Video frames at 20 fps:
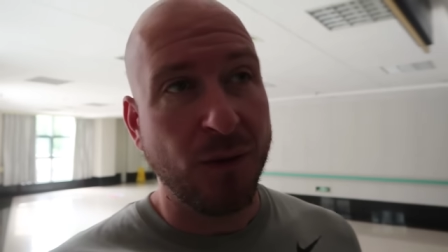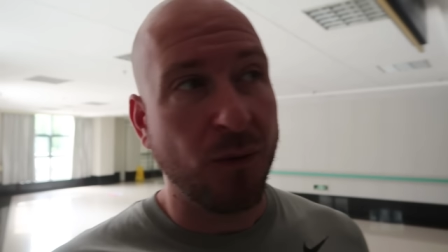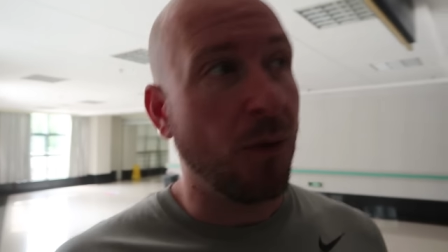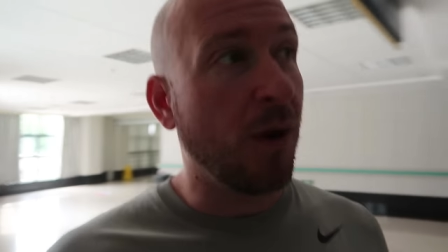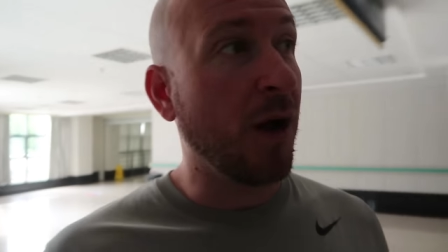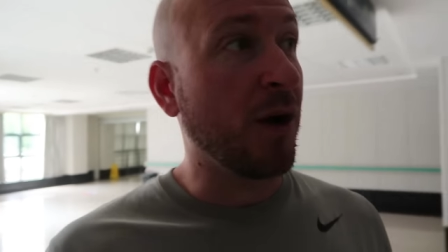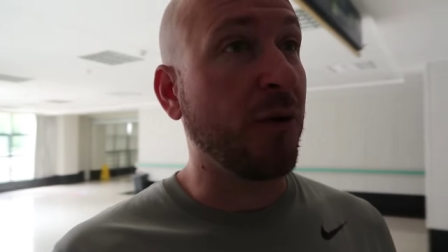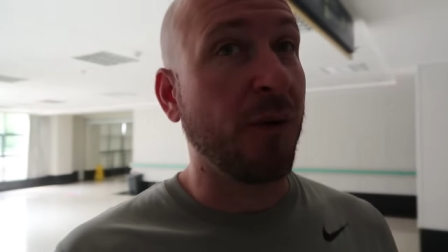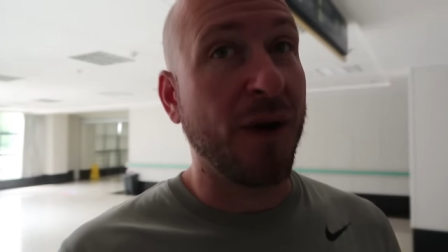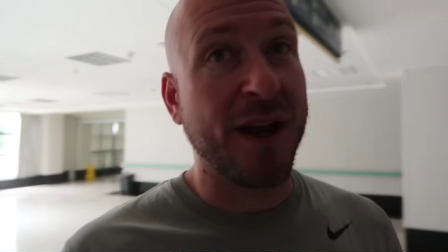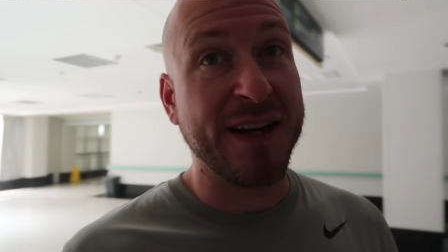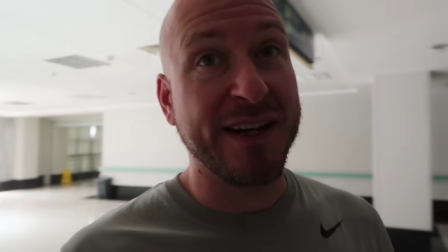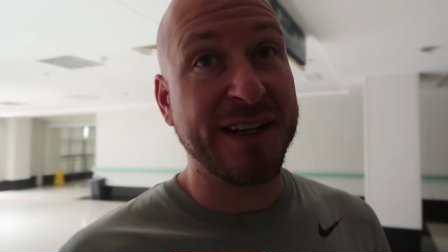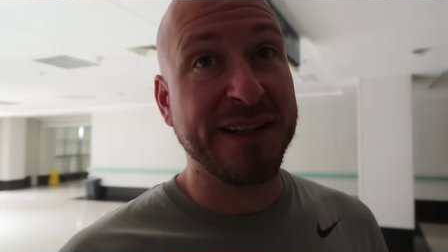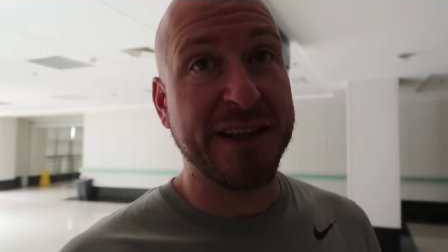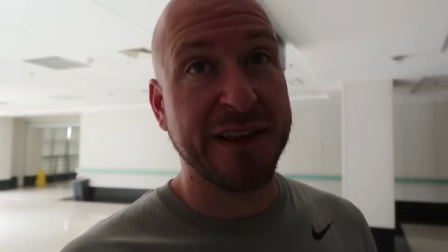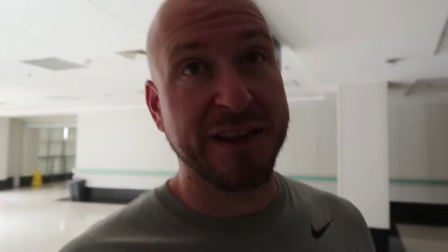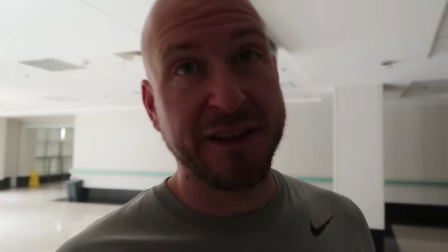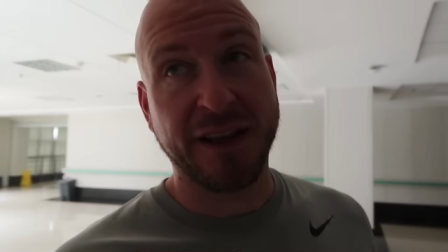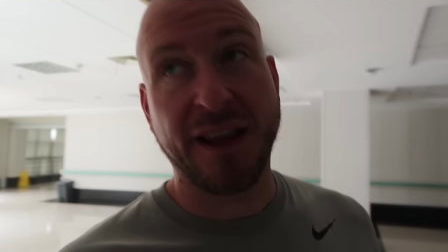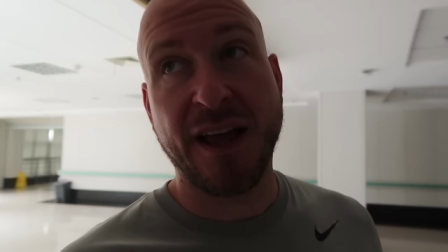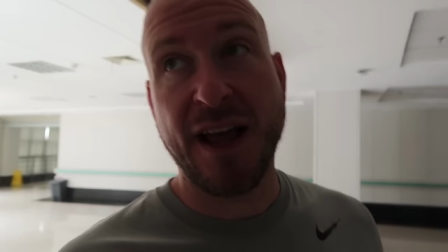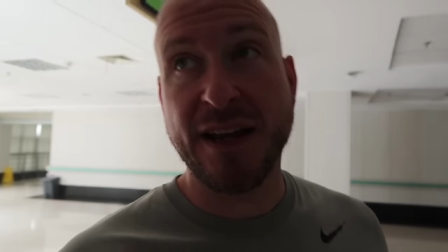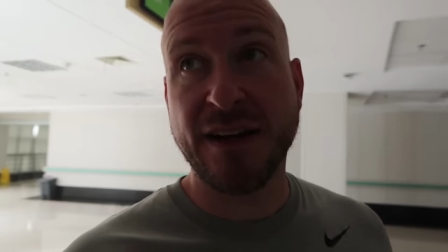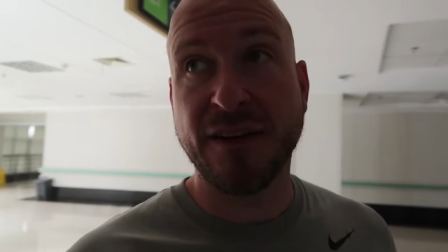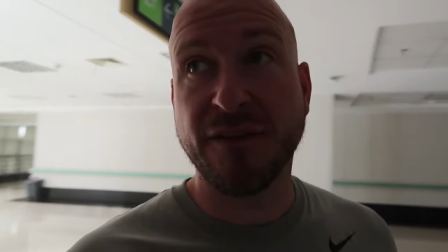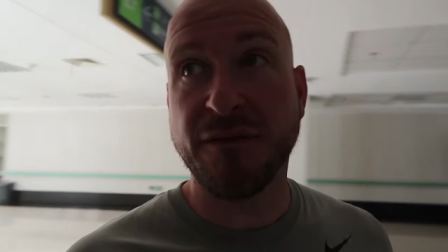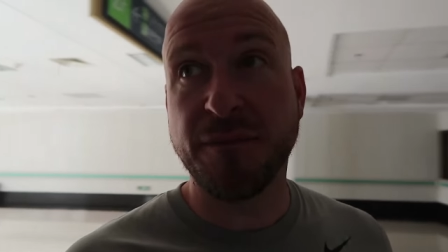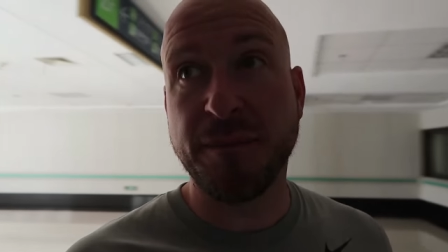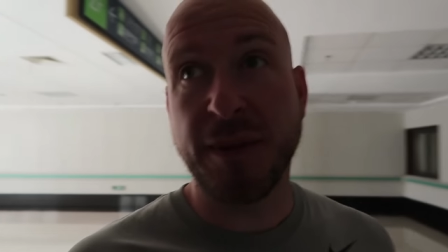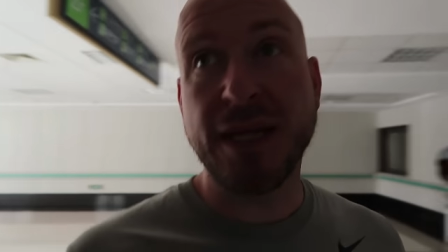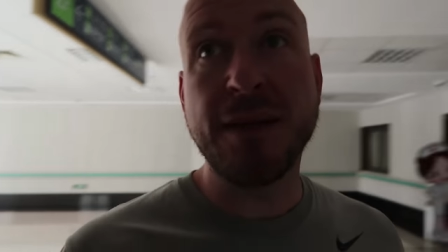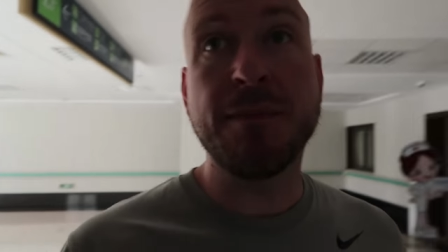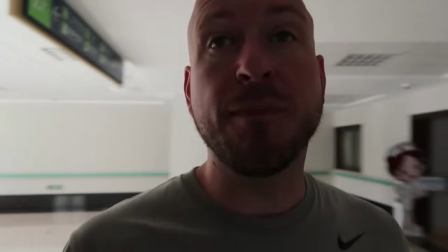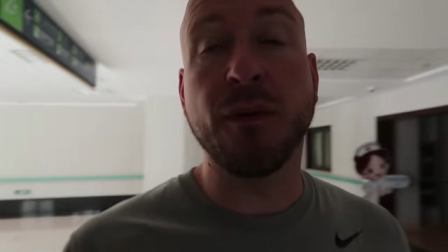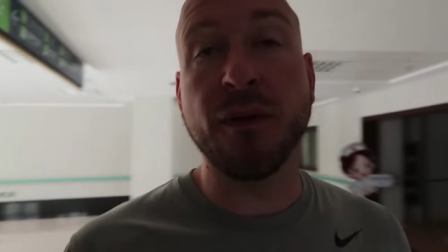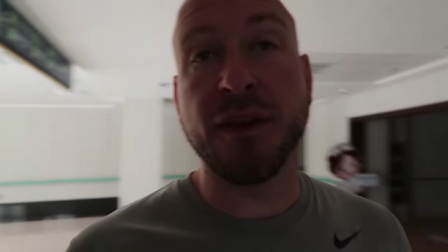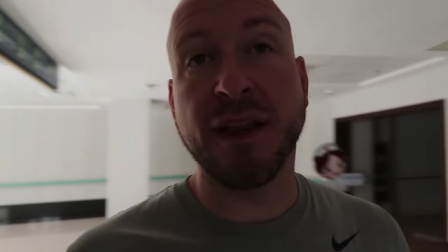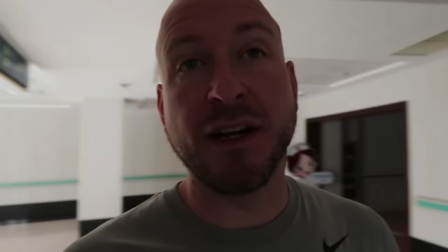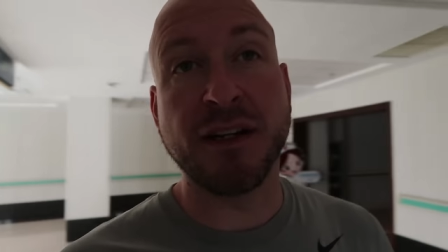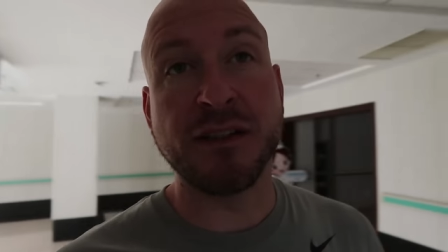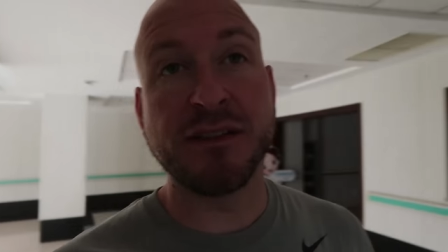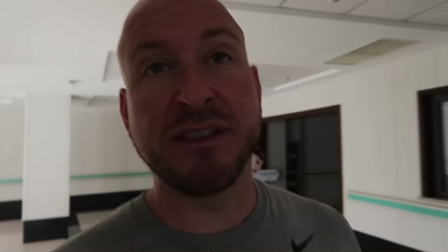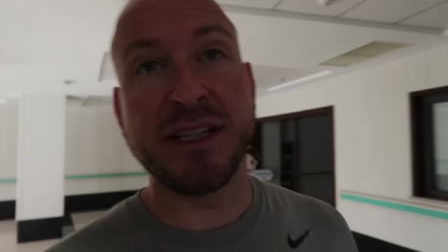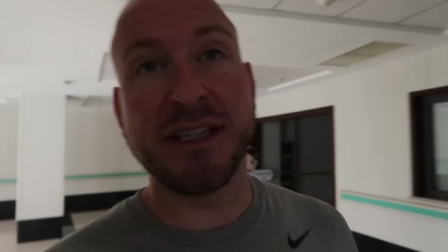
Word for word: walk right into the line of people that are